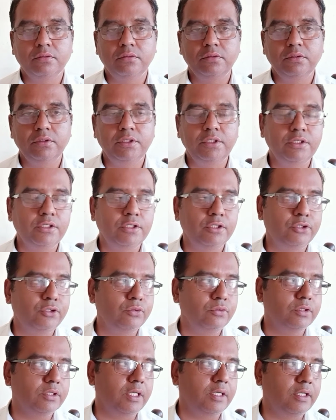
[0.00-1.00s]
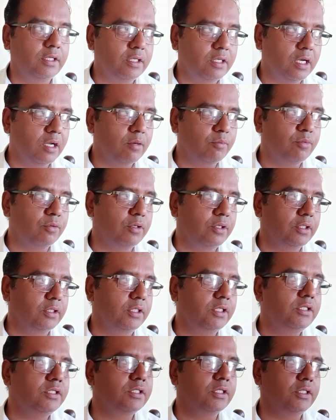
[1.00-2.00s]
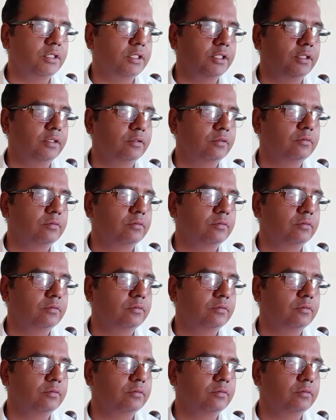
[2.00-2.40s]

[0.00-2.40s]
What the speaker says: These issues are incorporated, inserted